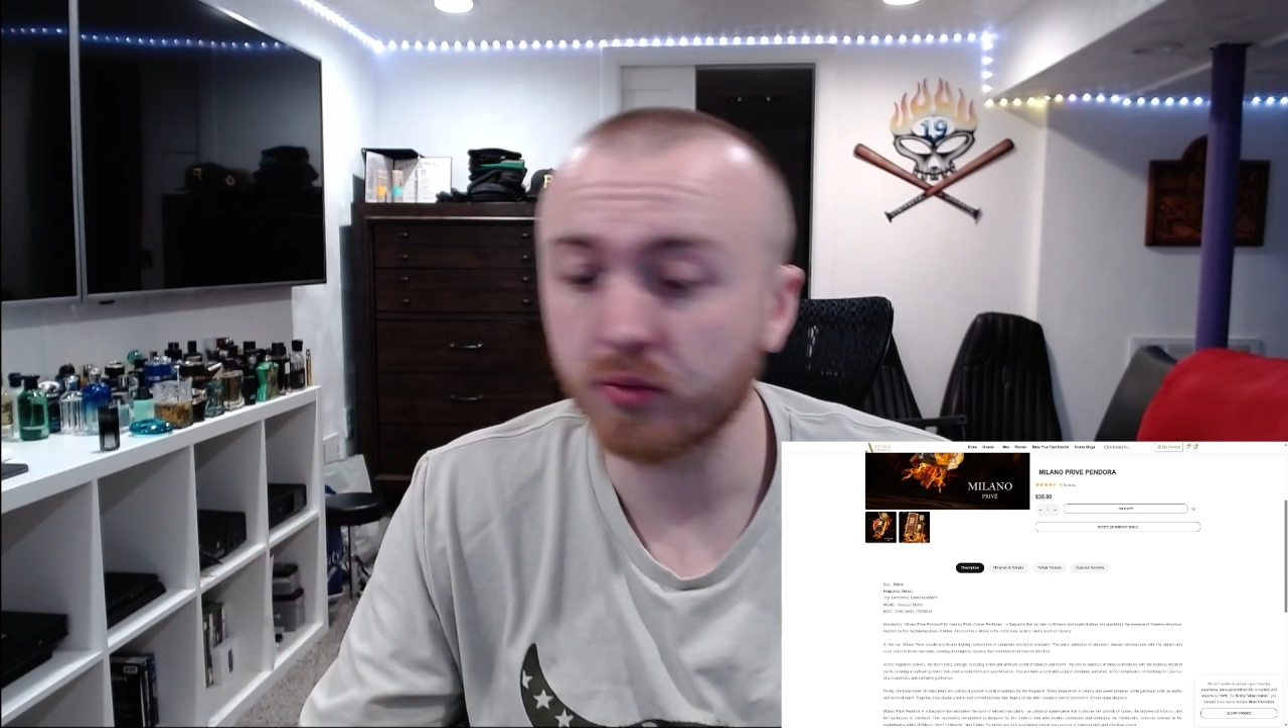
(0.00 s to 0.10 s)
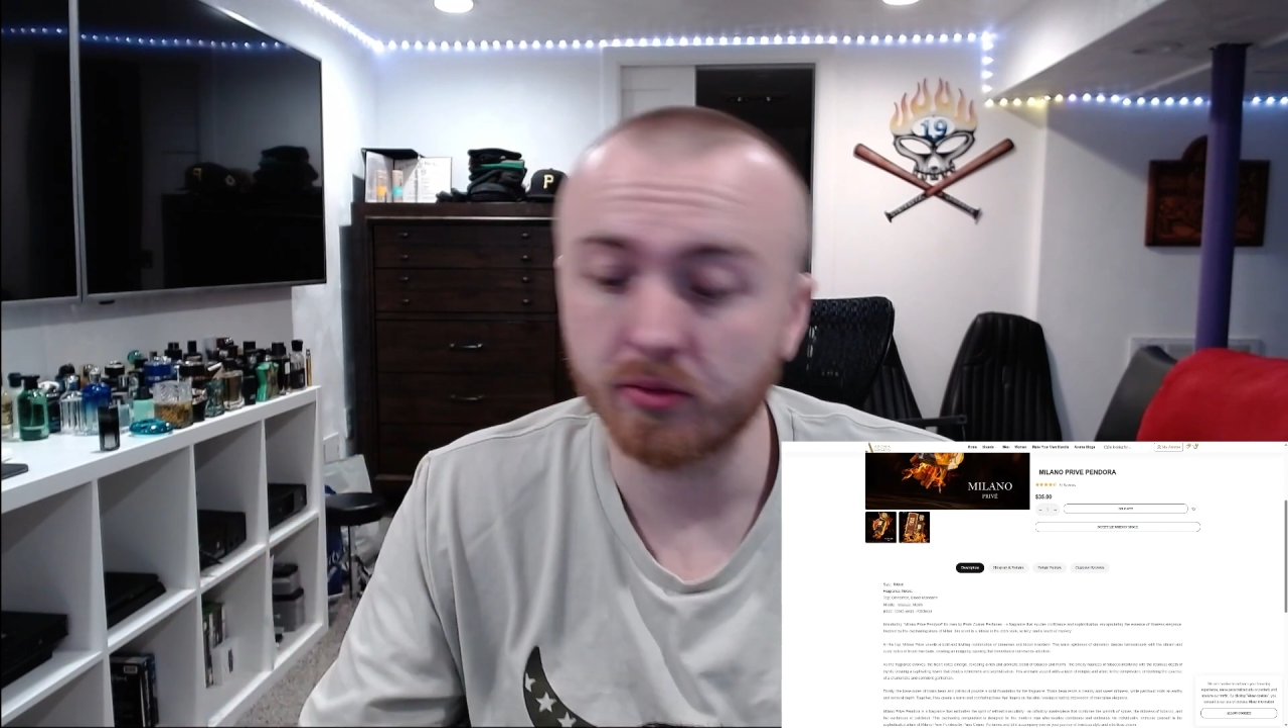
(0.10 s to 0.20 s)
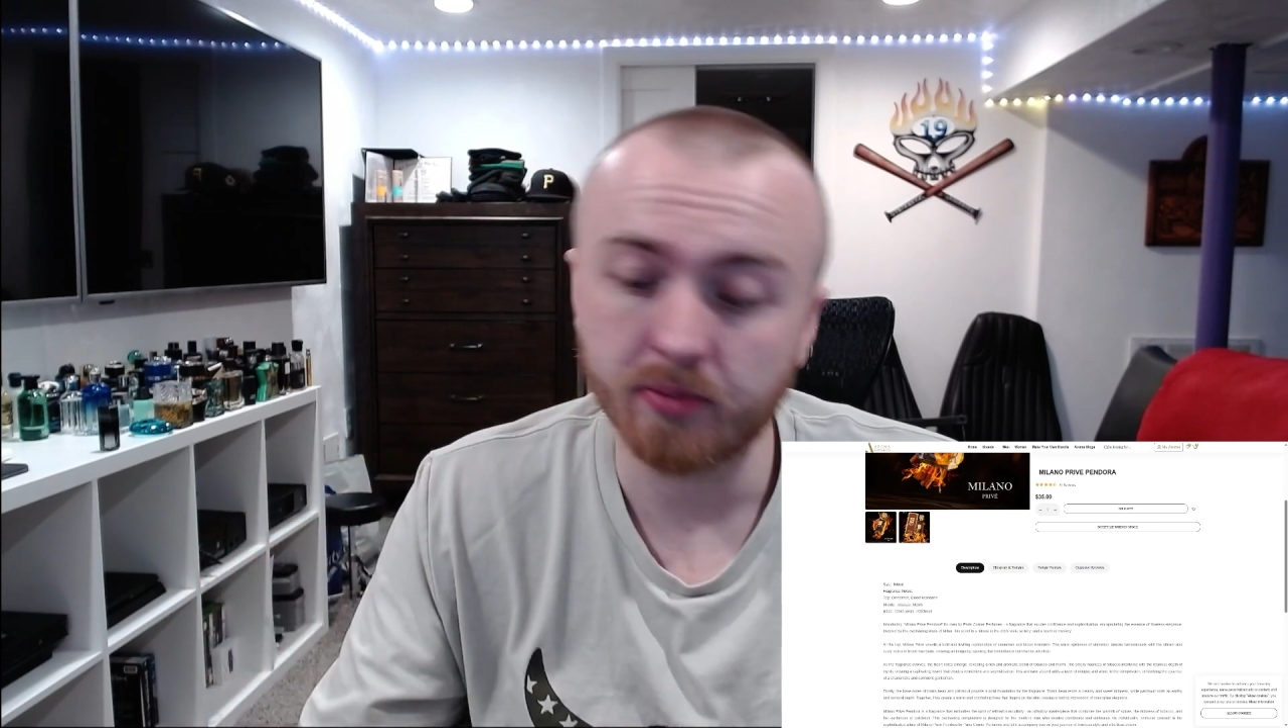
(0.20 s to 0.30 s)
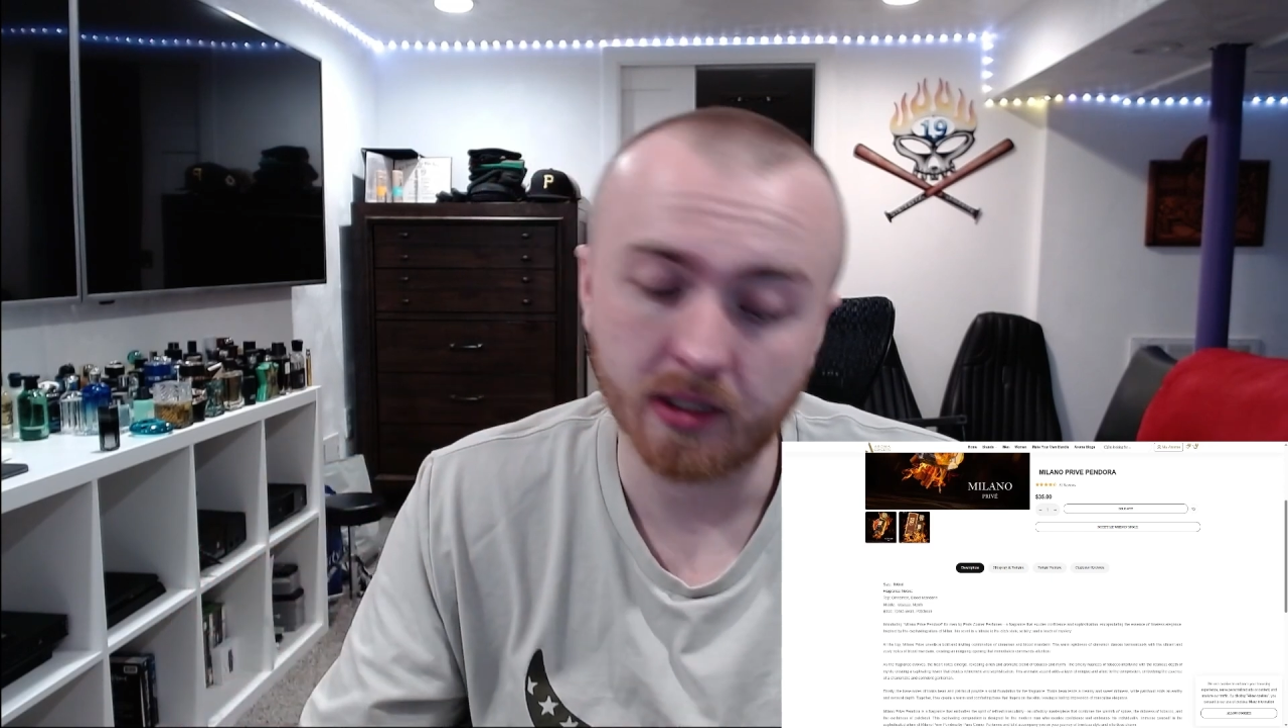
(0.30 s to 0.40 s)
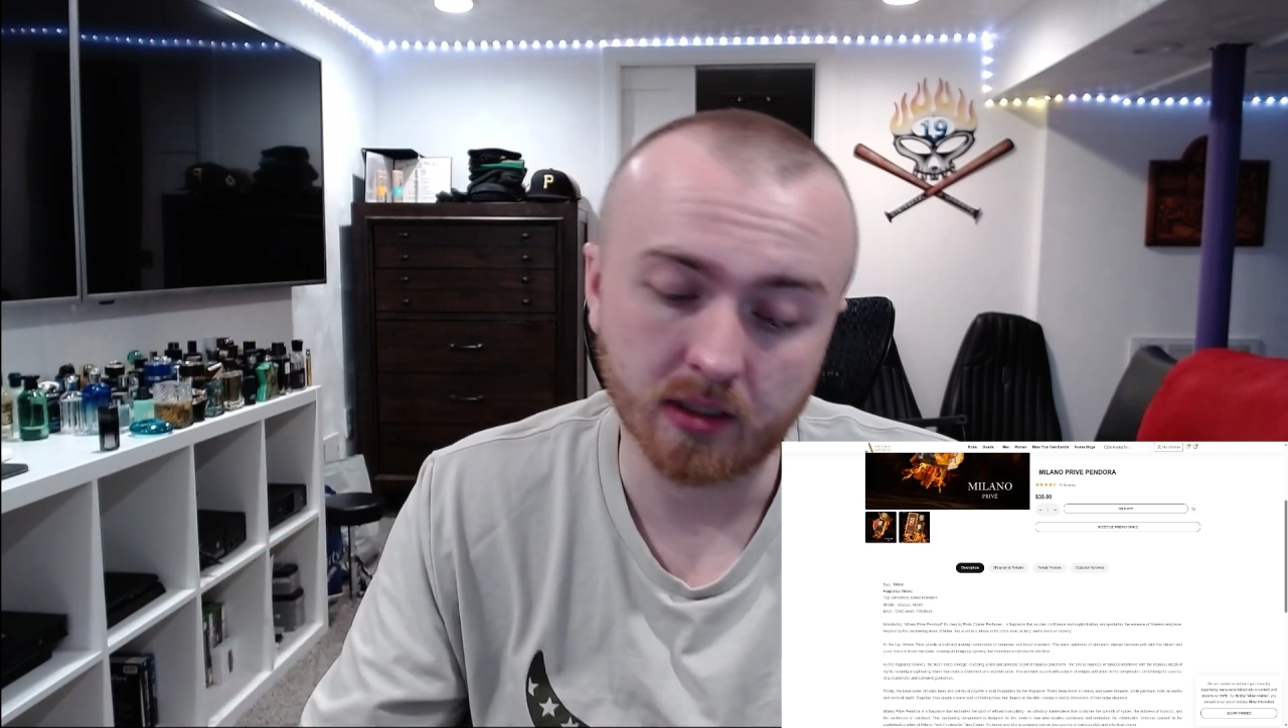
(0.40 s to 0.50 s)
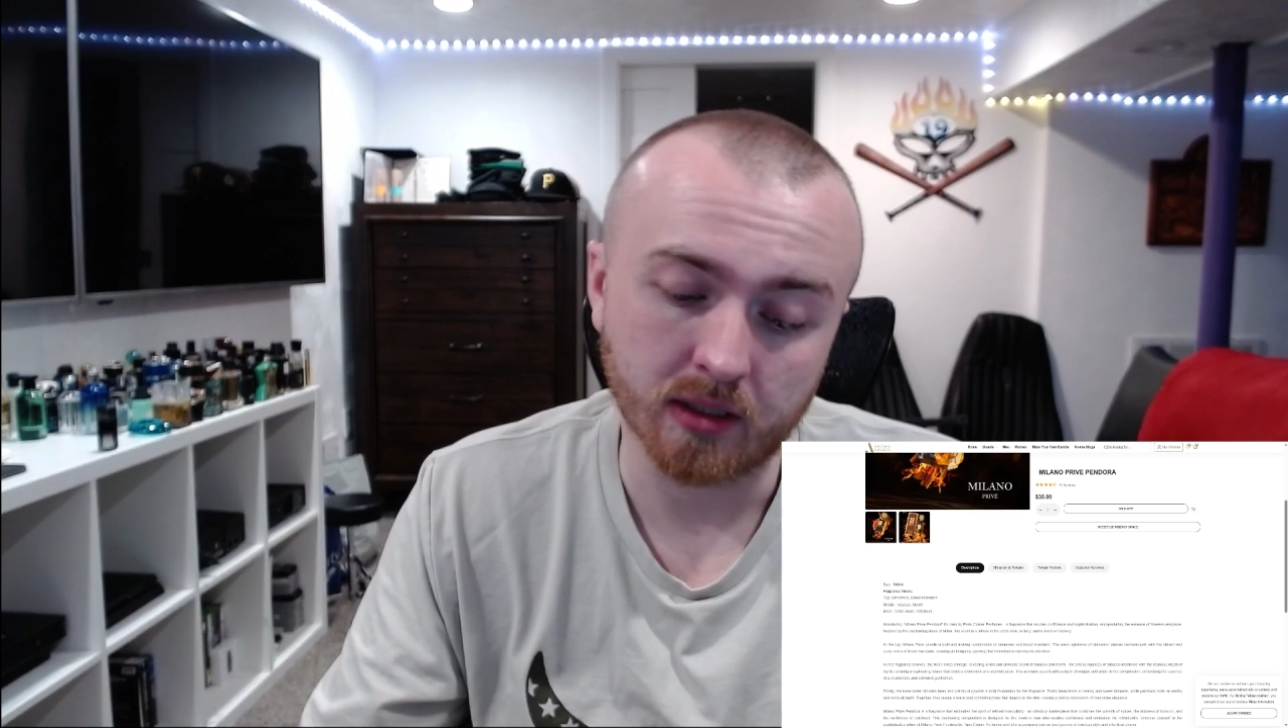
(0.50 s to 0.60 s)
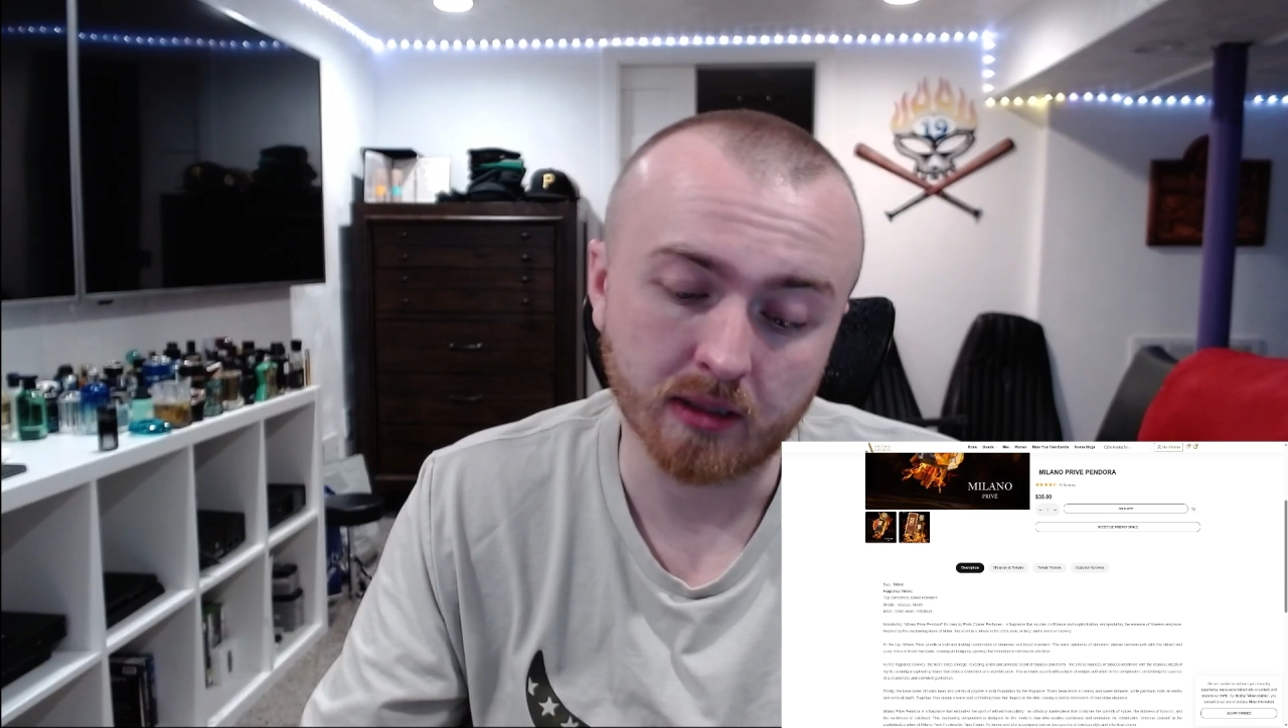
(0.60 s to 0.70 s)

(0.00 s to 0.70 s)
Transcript: would be,